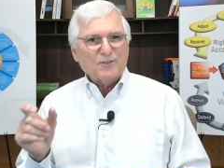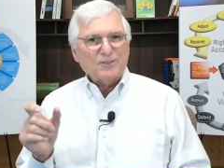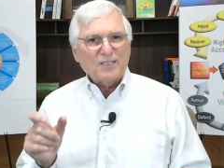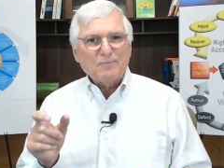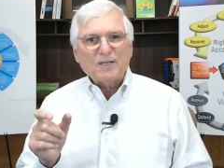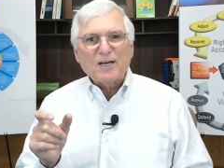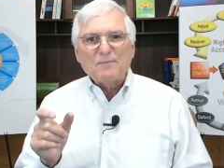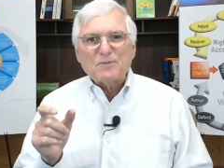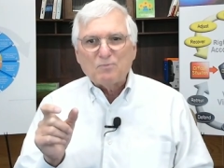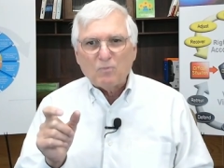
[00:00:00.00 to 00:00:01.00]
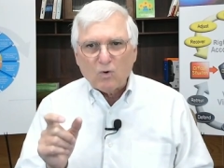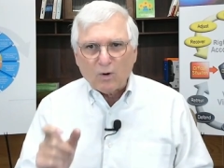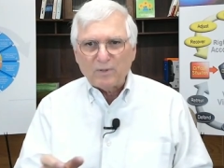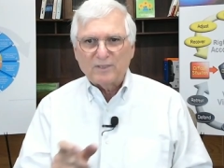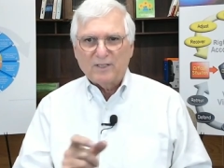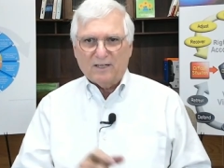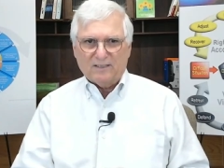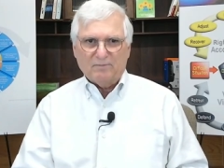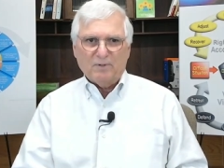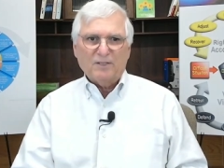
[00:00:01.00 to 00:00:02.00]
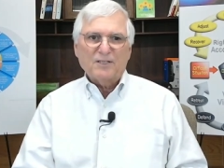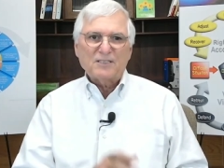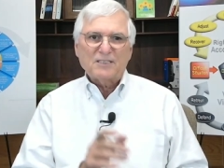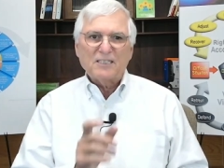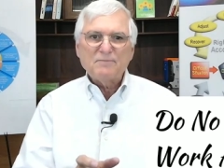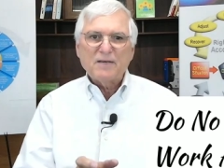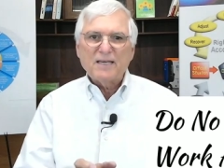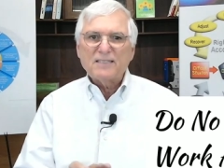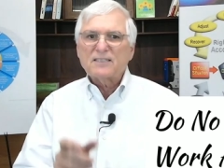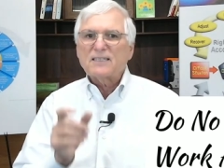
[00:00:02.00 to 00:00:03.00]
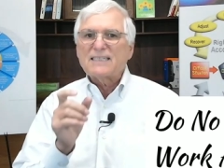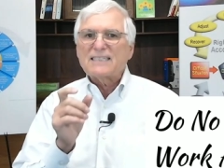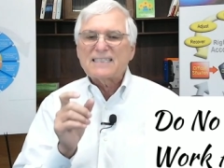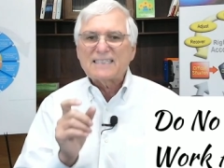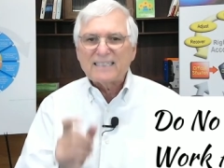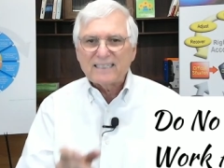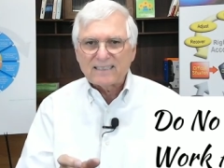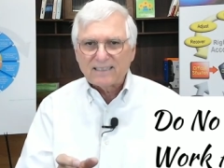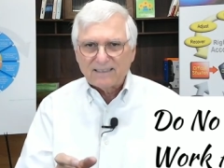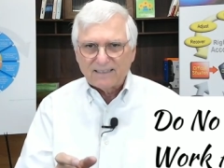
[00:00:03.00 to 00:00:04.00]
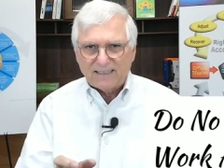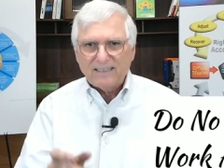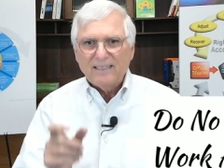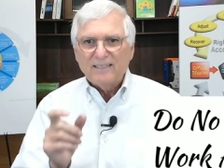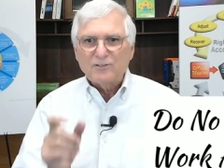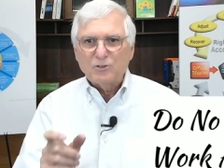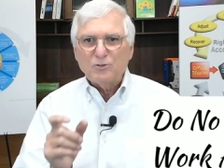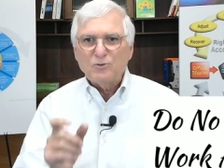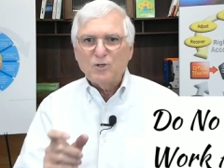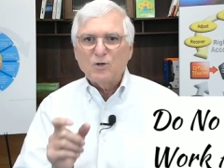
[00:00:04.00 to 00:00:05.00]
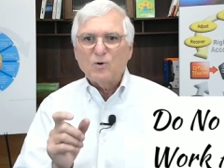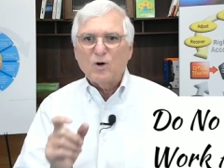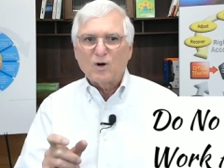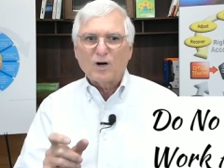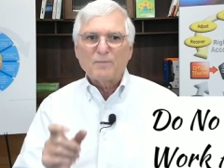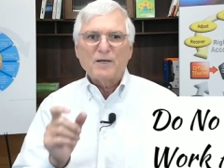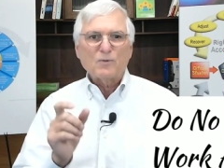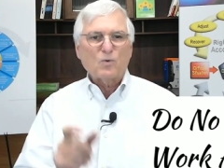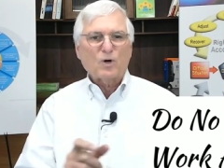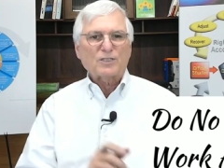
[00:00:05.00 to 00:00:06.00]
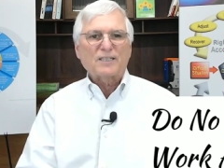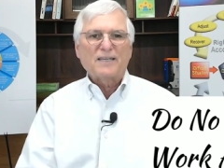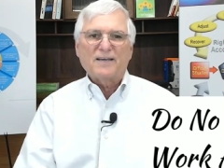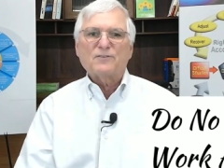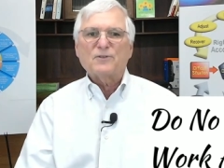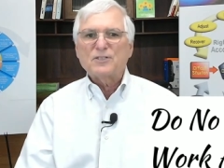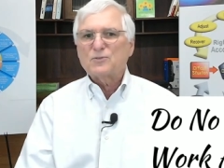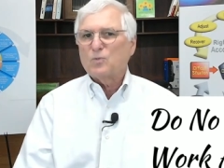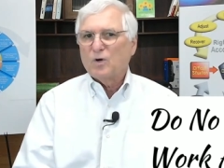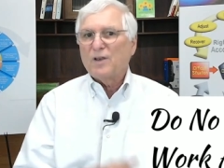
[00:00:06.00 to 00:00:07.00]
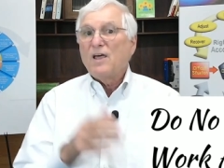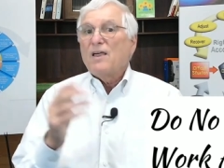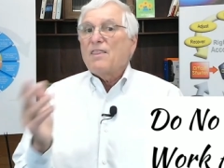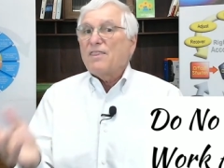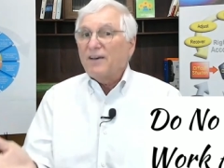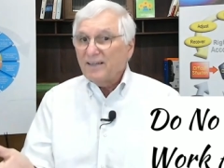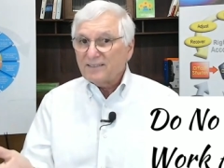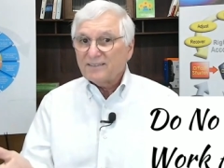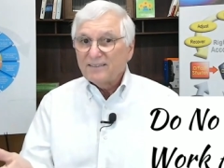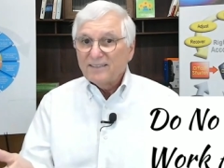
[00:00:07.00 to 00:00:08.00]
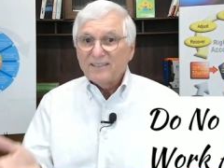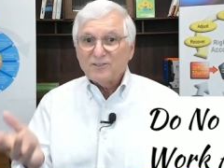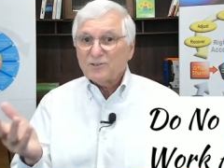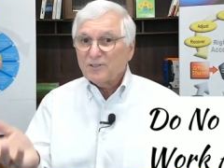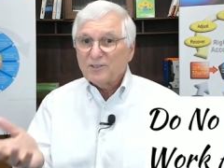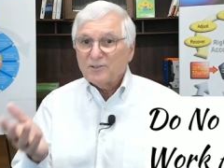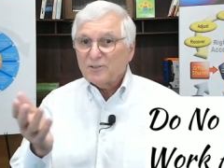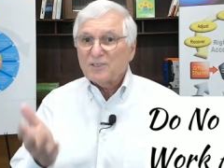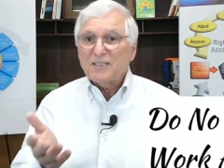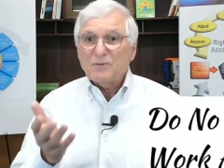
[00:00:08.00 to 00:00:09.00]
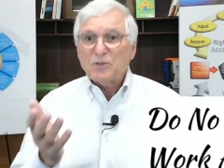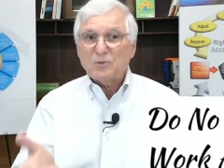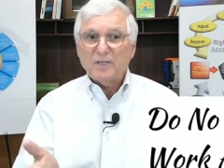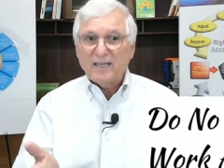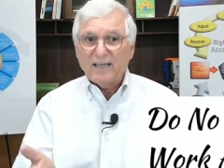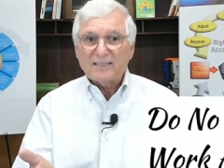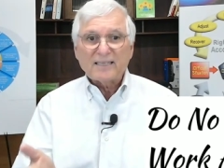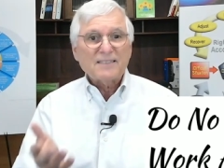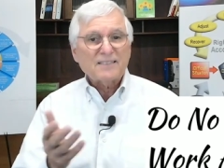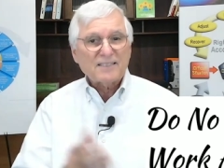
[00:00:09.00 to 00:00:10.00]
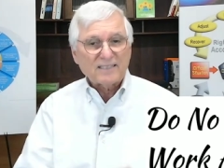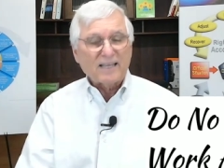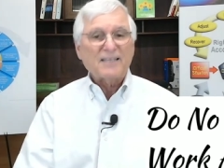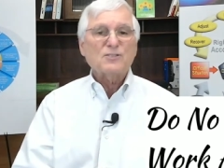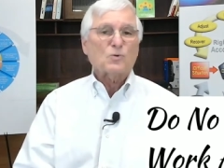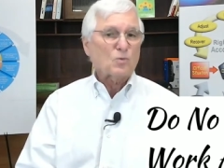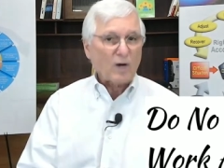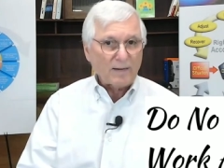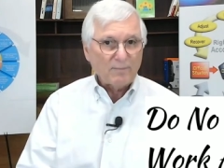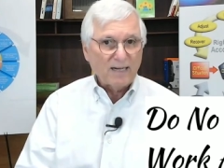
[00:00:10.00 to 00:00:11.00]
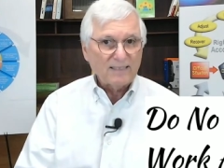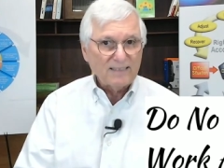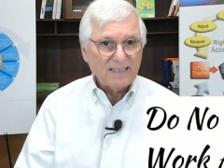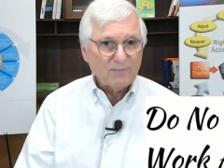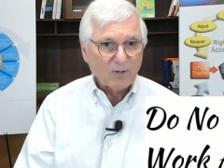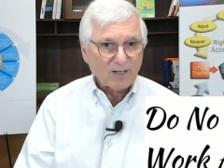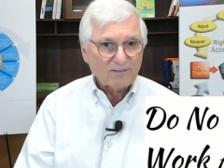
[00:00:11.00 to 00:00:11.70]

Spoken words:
team becomes more productive because teammates consistently do no harm and work together as one, thus ensuring your team creates and sustains right-minded teamwork.